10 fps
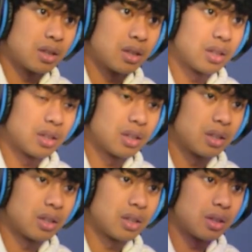
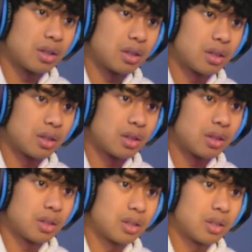
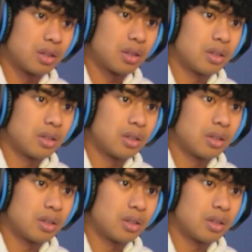(no one is talking)